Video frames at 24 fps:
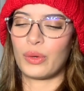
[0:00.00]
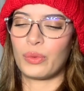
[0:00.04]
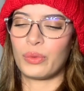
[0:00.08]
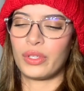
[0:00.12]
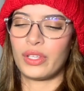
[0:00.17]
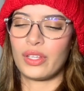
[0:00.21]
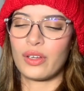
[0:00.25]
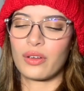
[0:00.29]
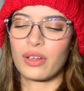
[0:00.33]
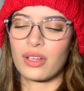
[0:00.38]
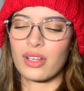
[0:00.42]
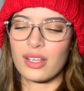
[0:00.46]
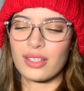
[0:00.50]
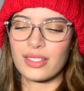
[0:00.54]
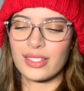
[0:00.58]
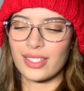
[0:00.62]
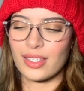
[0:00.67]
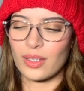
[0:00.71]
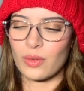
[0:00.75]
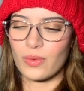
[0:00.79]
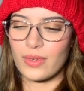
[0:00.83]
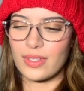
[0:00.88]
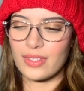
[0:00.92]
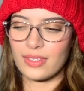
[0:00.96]
with no
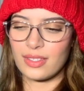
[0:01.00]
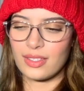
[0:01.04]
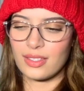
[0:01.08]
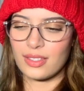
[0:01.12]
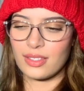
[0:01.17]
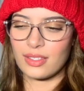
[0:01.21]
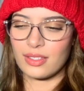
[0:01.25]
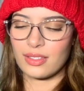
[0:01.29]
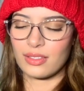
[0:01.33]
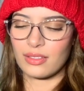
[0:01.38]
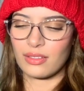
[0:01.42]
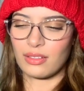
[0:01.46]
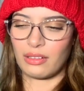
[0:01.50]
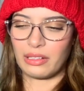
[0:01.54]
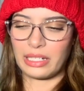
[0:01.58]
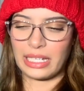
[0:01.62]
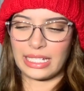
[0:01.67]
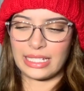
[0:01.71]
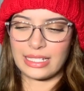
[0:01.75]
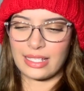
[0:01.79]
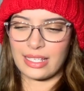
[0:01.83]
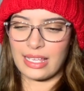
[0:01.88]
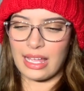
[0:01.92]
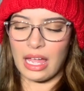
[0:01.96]
consequences on
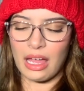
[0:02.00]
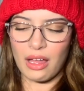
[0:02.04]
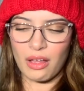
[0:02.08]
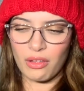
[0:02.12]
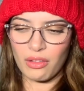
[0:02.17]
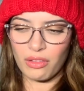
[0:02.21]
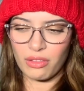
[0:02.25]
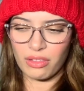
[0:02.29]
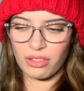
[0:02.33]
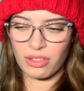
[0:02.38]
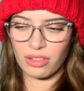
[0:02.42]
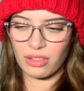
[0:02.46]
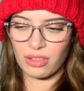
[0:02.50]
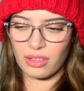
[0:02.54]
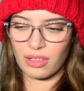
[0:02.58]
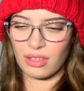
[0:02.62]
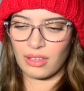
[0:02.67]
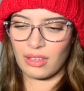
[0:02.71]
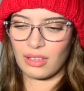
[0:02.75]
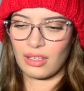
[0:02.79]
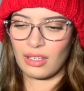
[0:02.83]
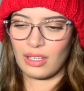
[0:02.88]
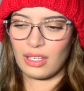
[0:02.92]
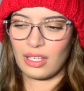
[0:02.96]
his health?
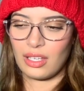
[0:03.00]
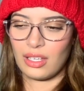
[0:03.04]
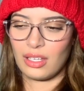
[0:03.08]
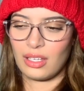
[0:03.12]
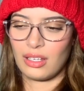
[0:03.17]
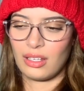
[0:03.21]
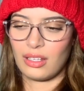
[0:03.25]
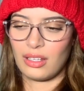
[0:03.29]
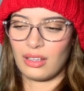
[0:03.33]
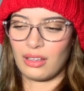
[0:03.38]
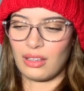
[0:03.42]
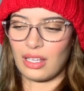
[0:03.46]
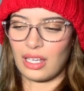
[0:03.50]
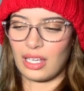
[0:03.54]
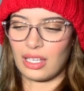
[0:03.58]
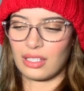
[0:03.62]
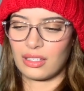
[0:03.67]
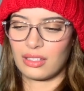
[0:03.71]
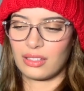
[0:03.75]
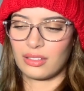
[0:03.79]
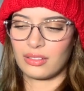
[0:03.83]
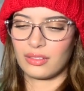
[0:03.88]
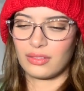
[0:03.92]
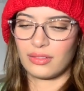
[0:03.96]

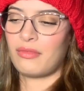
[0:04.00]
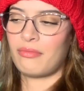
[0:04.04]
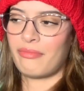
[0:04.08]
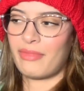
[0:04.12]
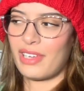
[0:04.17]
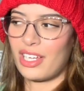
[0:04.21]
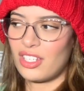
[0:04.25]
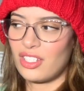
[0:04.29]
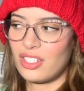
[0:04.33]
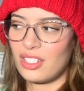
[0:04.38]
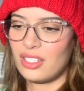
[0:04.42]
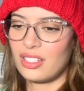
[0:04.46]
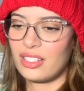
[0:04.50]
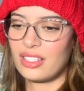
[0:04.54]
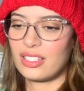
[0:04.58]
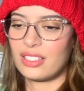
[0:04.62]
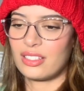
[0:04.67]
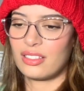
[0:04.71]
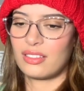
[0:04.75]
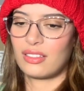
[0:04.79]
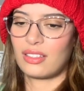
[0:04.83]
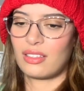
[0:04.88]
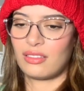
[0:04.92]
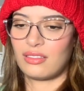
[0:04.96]
Like, imagine
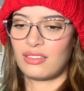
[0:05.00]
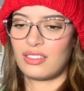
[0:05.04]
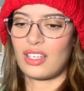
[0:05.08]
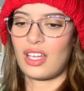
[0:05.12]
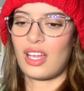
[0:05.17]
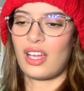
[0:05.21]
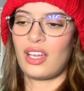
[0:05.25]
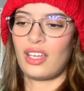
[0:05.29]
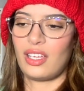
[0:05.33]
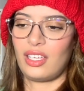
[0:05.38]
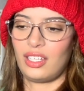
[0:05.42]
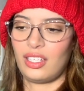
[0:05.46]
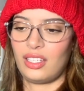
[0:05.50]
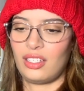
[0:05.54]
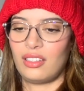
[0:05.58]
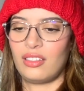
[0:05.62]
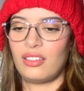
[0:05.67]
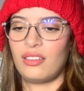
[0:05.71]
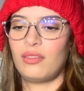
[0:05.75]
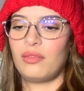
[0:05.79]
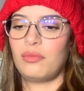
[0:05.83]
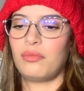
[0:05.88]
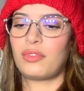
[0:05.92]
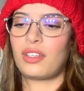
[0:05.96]

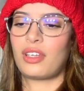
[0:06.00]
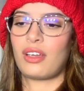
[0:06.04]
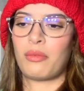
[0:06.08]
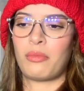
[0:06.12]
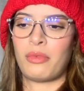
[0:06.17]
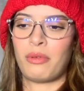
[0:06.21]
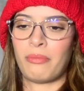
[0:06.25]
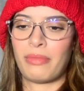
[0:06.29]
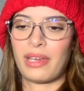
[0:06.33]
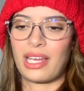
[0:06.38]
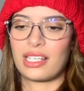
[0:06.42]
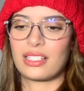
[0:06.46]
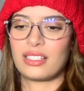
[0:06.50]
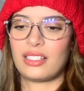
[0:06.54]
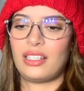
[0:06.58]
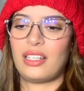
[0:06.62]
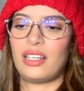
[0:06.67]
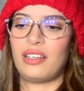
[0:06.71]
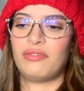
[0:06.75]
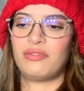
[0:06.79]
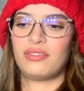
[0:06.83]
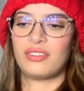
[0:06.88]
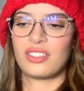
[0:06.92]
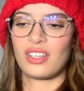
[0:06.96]
dying, coming back to
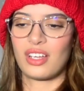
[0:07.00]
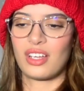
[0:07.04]
life,